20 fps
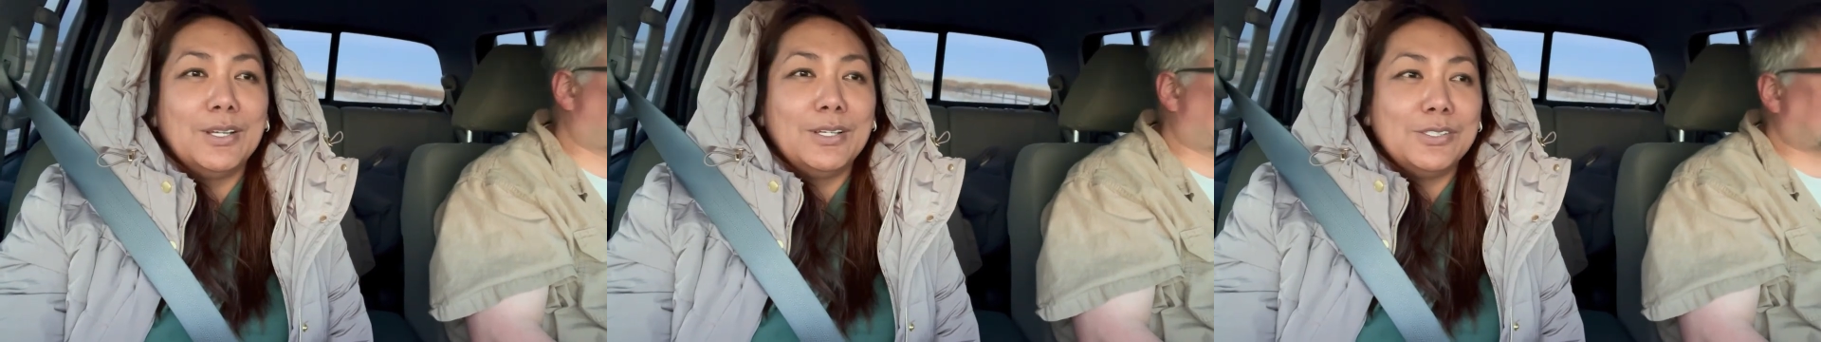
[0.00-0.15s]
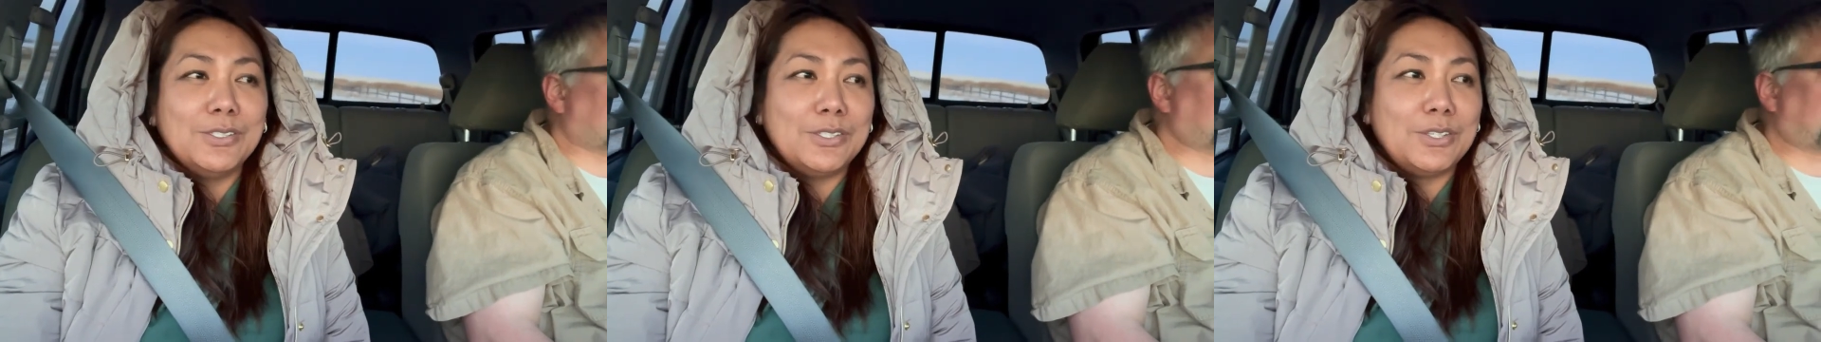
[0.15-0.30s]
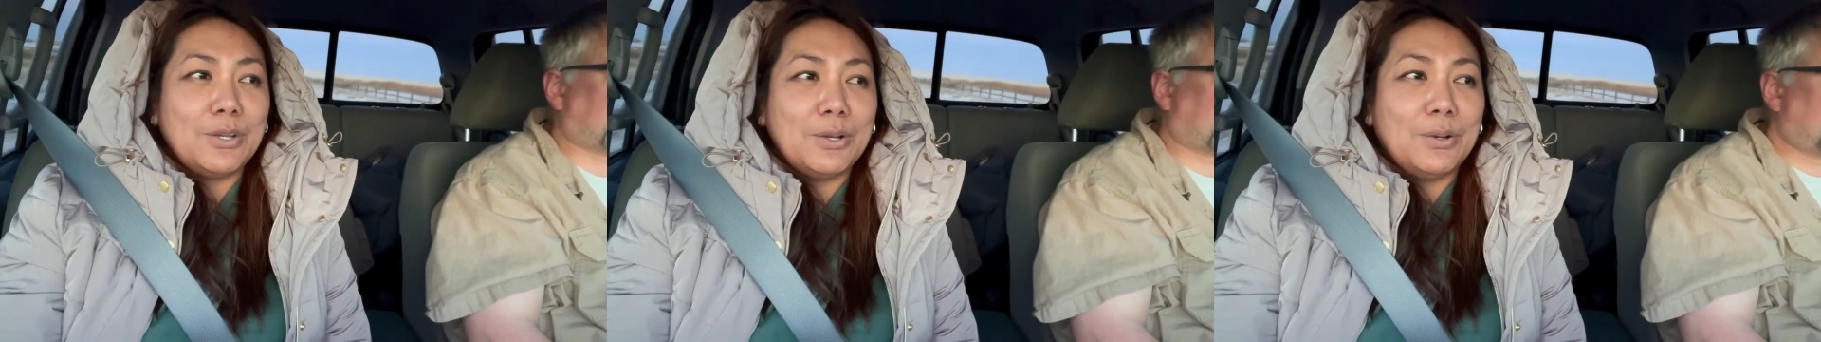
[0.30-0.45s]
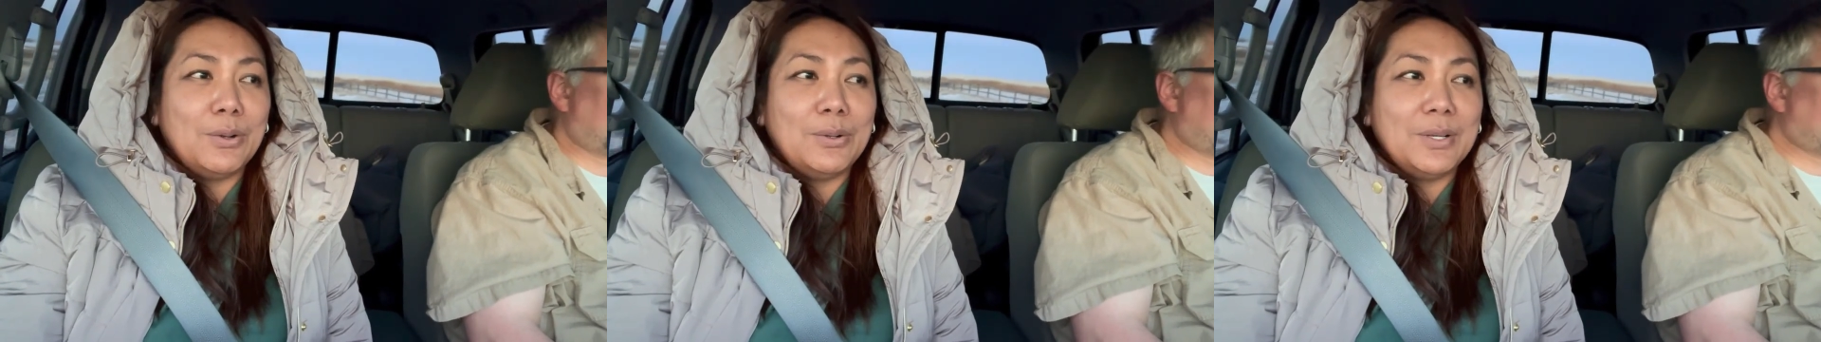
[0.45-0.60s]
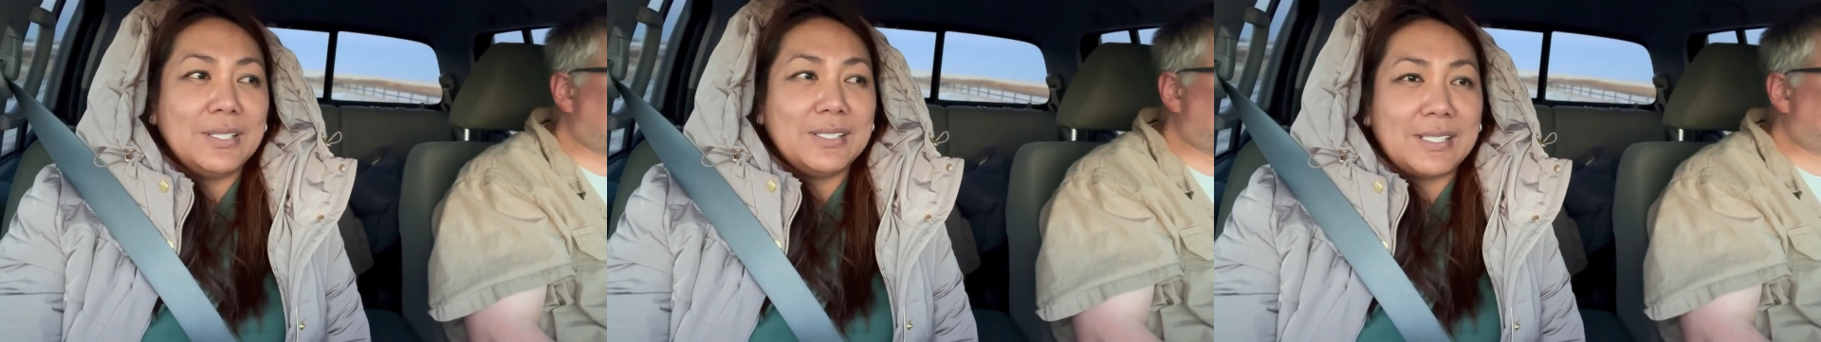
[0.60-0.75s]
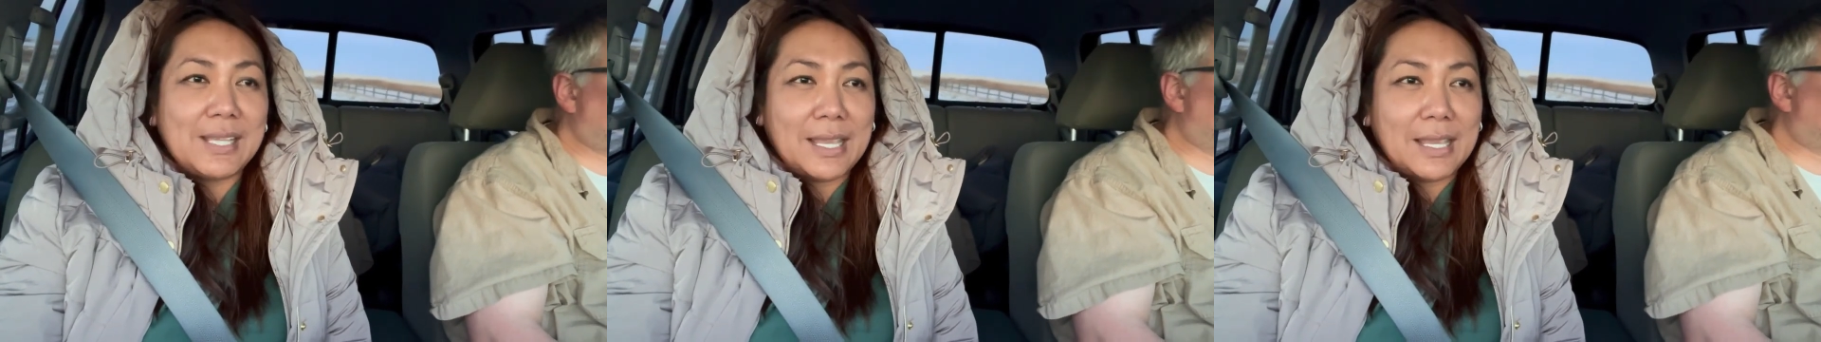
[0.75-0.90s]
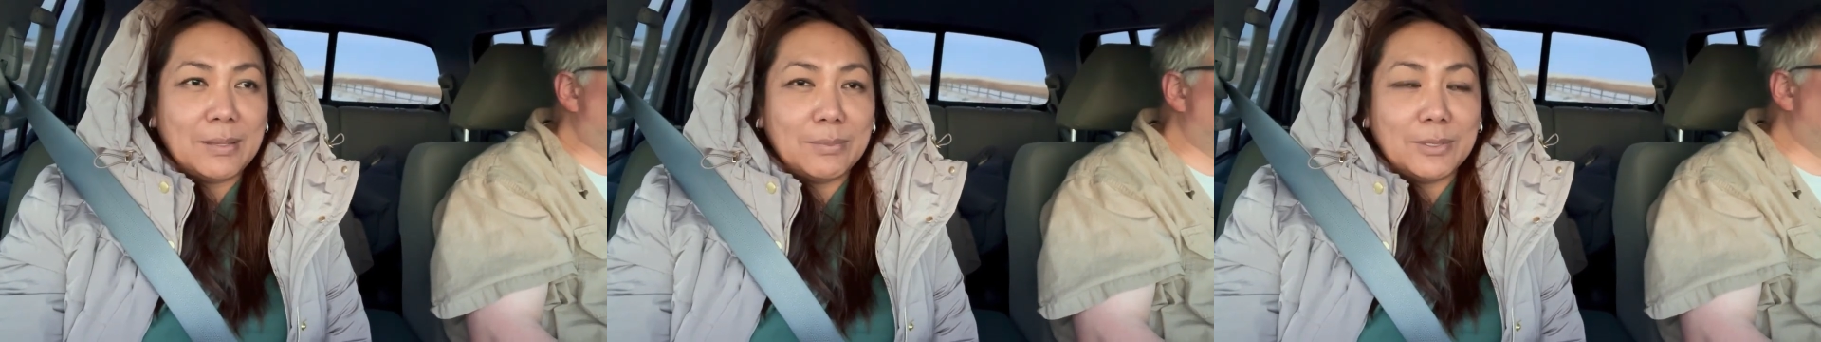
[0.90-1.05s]
So he's
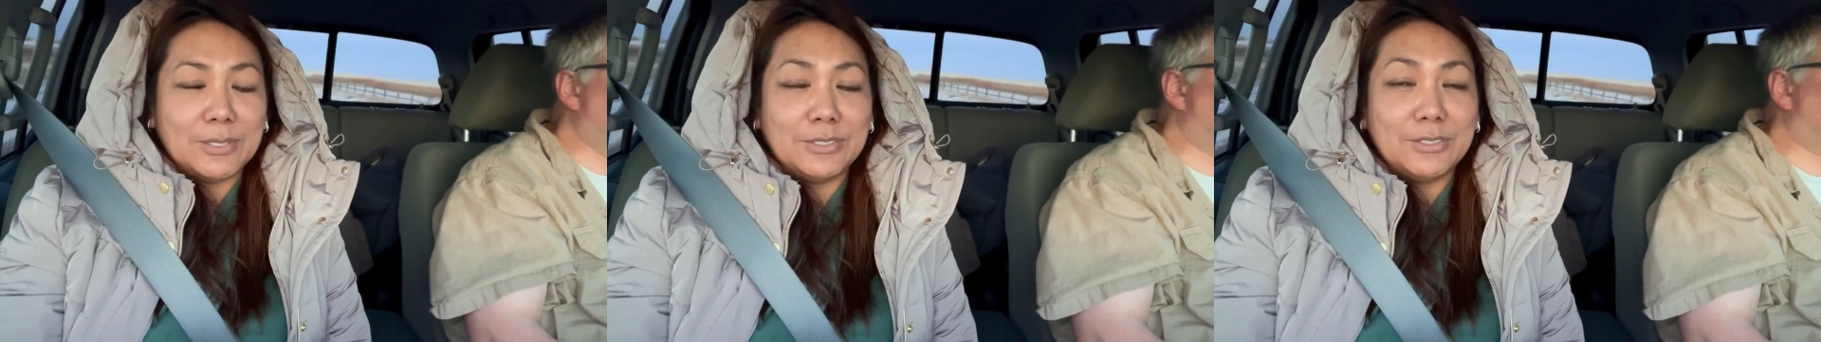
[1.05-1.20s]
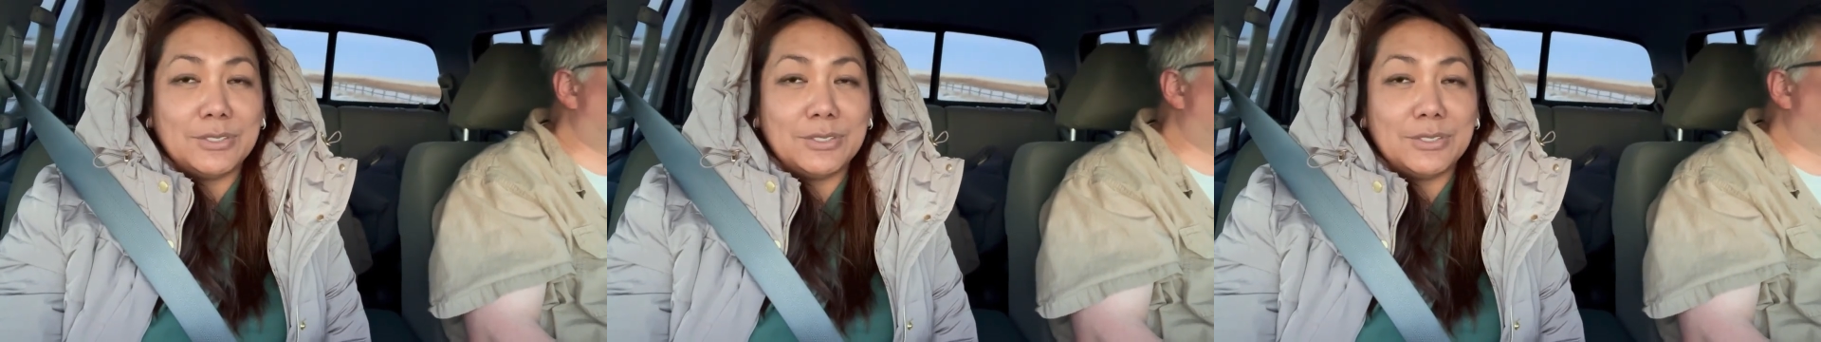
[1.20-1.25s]
able